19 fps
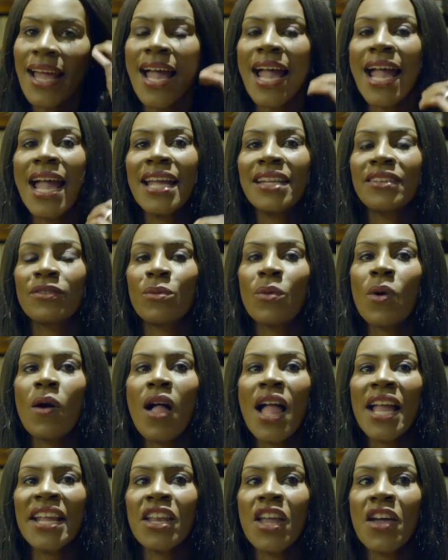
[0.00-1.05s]
And
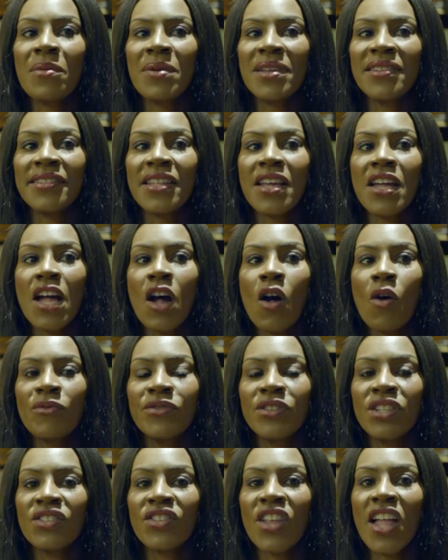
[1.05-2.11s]
what I know is that
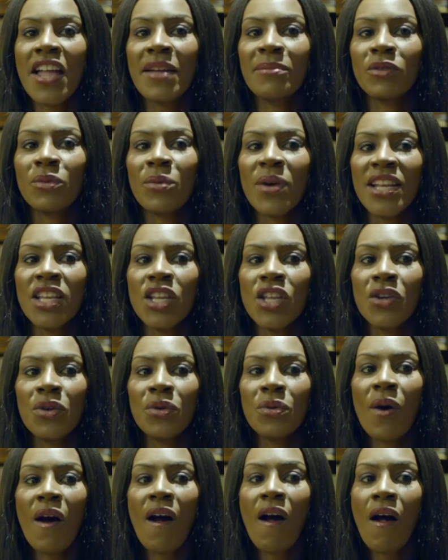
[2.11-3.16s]
oftentimes when
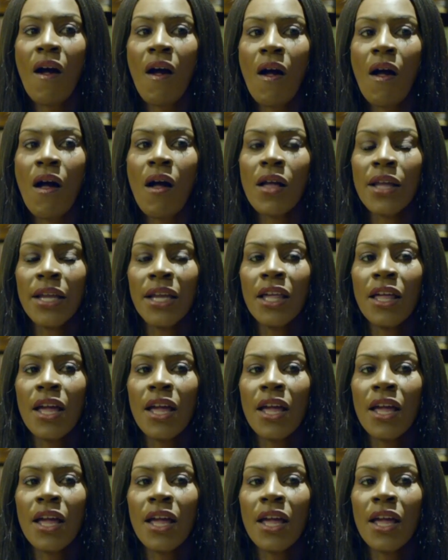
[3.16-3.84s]
you are,